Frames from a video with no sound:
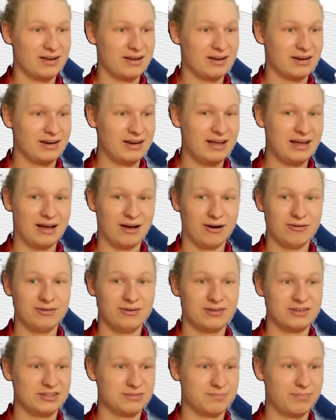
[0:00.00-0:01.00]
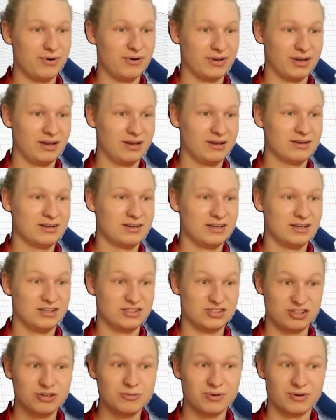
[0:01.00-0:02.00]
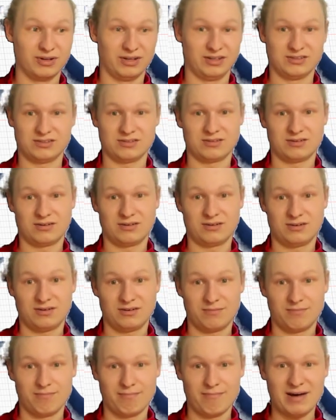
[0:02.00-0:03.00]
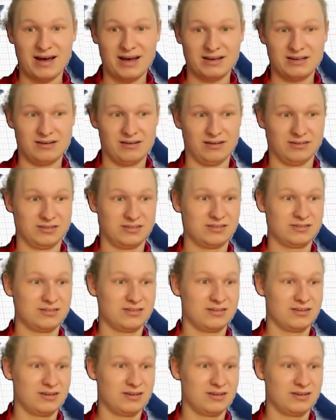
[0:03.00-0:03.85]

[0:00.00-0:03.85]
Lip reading: Now this body is two bodies. Madness.